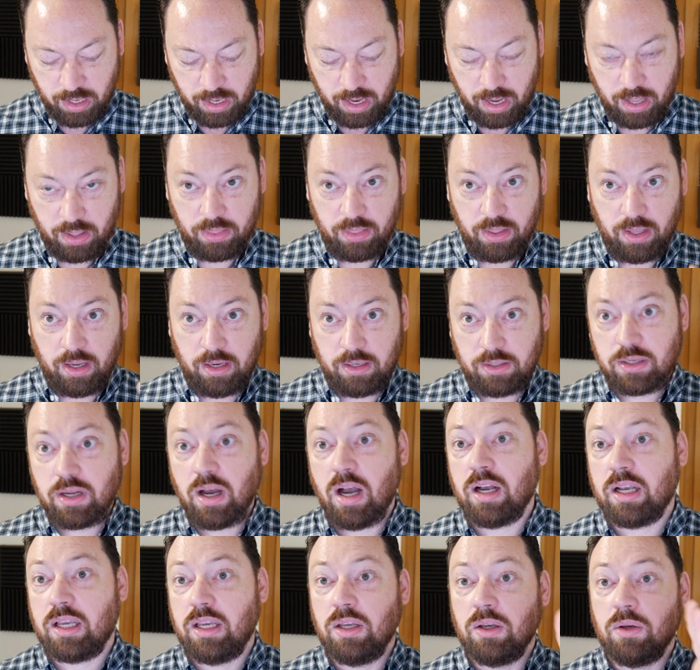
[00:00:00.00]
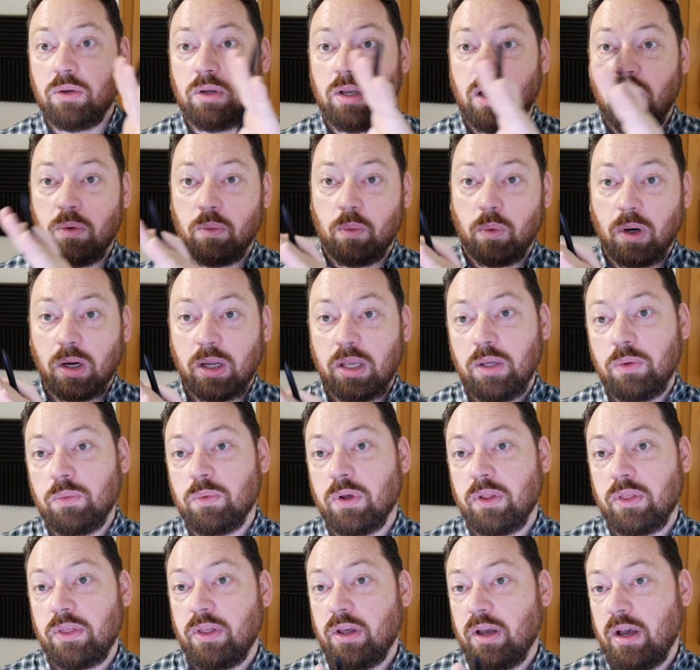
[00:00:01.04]
and then talking and working
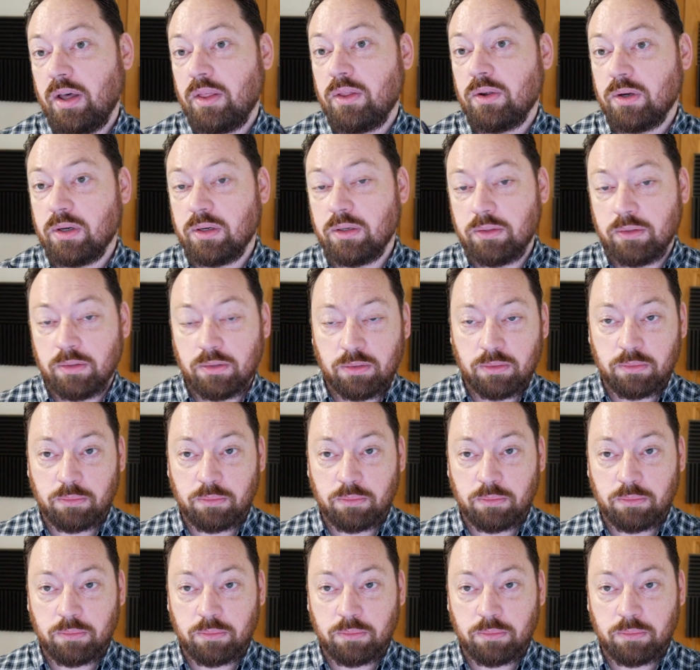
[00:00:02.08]
with other